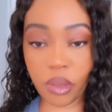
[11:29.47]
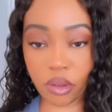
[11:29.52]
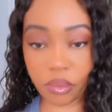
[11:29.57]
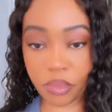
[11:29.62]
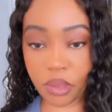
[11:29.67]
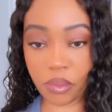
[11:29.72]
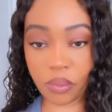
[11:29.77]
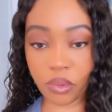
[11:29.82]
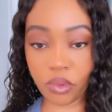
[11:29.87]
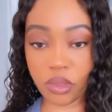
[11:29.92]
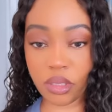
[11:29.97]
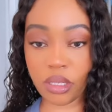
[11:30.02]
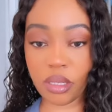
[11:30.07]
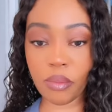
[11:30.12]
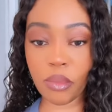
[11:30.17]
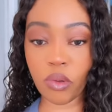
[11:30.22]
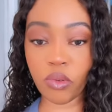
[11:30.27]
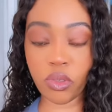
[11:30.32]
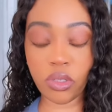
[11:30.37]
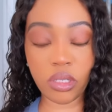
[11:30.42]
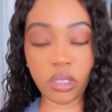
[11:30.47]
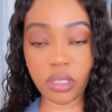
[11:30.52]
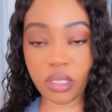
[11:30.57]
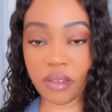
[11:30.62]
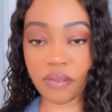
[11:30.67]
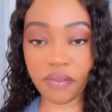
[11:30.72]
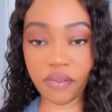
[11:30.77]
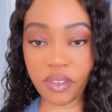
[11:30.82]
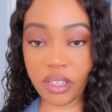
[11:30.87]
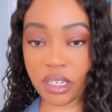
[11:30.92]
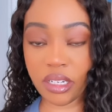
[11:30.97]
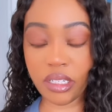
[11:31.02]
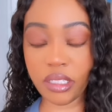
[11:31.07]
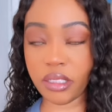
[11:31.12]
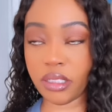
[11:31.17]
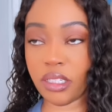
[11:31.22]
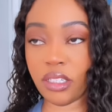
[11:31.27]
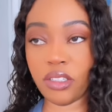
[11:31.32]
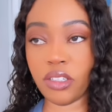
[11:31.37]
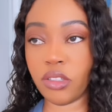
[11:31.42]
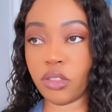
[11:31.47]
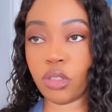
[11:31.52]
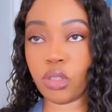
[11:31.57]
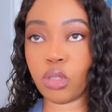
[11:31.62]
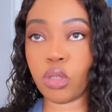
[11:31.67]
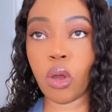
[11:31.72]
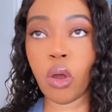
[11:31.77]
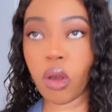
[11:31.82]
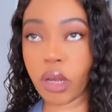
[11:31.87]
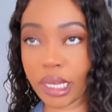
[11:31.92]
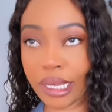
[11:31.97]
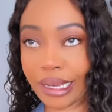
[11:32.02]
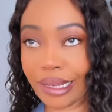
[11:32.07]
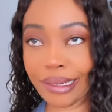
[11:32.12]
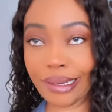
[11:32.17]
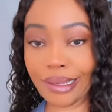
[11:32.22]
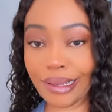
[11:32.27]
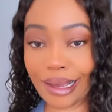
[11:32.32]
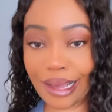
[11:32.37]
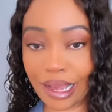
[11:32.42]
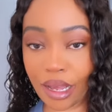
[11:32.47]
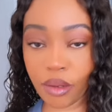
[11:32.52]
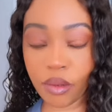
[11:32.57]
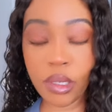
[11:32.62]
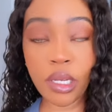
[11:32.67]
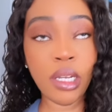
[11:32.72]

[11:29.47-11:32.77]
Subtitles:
people's emotions and feelings. They just talk anyhow.